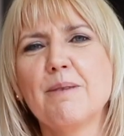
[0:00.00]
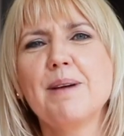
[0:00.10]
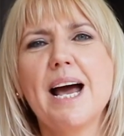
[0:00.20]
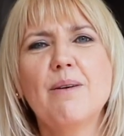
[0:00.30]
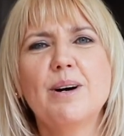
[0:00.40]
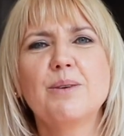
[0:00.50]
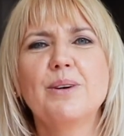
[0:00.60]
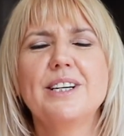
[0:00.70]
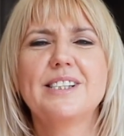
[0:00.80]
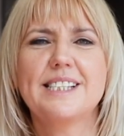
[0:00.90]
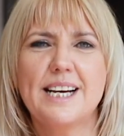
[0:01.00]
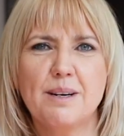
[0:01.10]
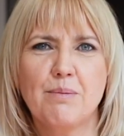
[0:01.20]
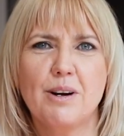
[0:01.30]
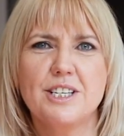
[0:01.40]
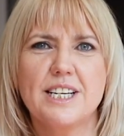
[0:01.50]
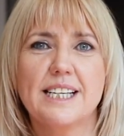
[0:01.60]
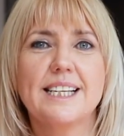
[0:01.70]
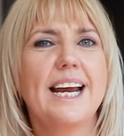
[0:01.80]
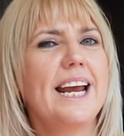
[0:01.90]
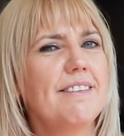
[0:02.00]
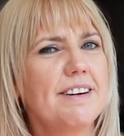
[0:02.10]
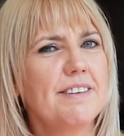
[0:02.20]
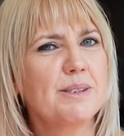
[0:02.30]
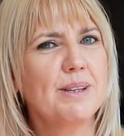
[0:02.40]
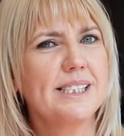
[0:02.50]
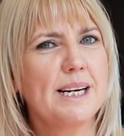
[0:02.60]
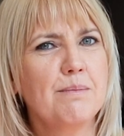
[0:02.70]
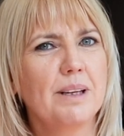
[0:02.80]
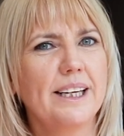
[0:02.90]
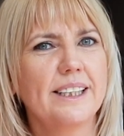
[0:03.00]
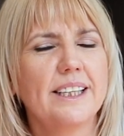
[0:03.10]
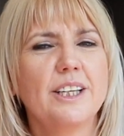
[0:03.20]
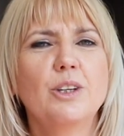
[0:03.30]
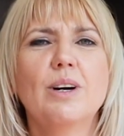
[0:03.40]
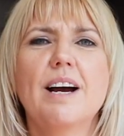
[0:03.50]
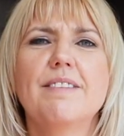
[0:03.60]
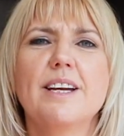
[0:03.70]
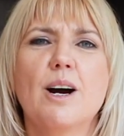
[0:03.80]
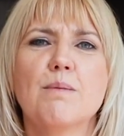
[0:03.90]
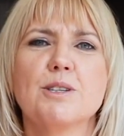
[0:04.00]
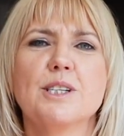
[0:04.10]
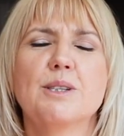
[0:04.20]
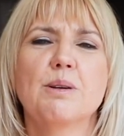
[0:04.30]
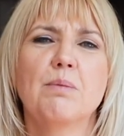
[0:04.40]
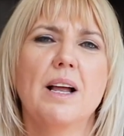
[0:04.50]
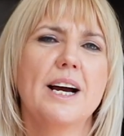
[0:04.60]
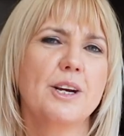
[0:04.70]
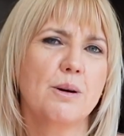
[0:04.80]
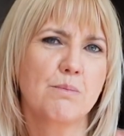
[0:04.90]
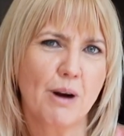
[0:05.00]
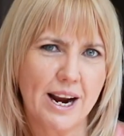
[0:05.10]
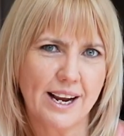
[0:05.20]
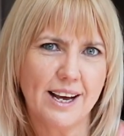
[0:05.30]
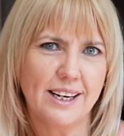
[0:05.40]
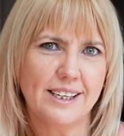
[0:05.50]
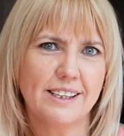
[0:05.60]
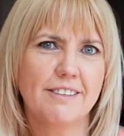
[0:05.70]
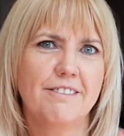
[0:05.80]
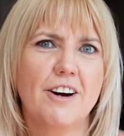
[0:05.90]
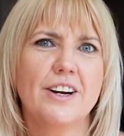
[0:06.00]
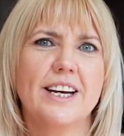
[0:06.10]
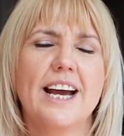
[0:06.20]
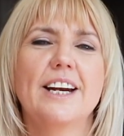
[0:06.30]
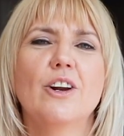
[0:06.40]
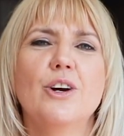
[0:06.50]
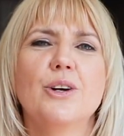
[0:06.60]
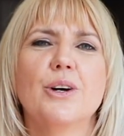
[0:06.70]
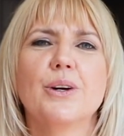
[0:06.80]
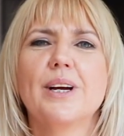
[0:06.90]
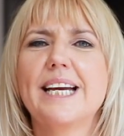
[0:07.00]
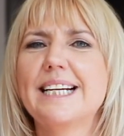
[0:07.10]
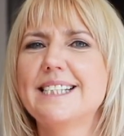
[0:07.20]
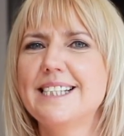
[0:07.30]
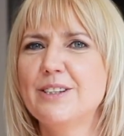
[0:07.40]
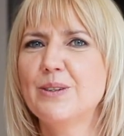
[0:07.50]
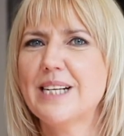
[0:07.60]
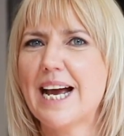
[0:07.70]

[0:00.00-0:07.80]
From now on, when you start a project, even if it's with a template, you'll have the option to apply your brand color, font, and logo in a single